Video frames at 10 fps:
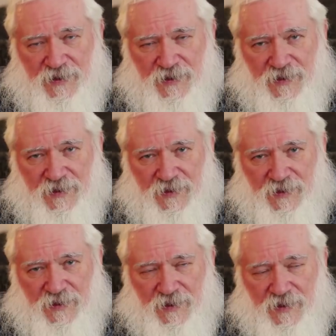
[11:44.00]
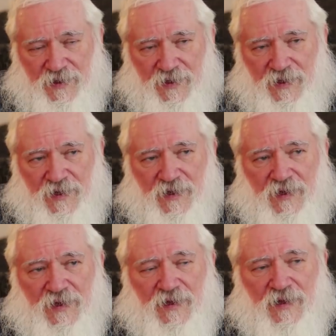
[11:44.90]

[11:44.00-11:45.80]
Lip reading: Nobody speaks.